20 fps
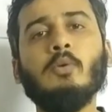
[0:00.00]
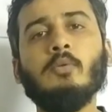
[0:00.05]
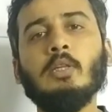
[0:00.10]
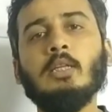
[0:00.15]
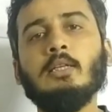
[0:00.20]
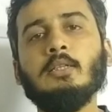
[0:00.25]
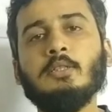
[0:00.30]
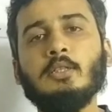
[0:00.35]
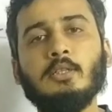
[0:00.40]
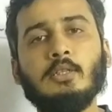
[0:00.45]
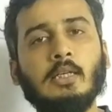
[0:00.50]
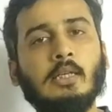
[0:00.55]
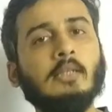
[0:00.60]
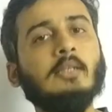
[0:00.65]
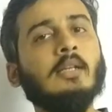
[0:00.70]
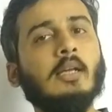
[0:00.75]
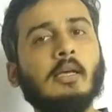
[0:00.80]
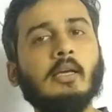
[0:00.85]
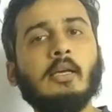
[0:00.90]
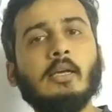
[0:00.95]
we will
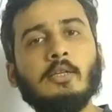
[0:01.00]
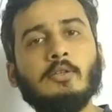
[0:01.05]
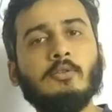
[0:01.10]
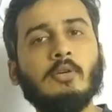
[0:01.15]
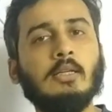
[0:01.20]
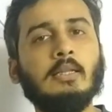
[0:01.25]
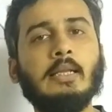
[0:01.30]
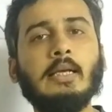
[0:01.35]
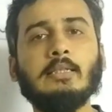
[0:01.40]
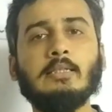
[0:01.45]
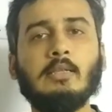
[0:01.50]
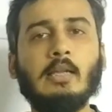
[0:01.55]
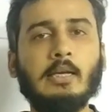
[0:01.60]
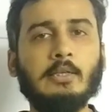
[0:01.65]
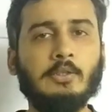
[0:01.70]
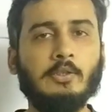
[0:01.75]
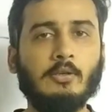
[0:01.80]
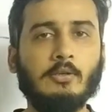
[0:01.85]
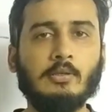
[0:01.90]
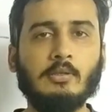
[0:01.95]
entertain into our next
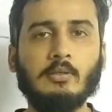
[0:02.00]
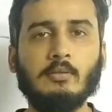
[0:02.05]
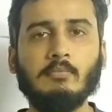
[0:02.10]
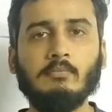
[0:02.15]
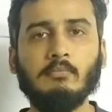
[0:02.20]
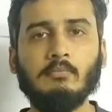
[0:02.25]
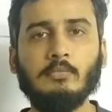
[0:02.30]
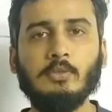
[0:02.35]
lectures.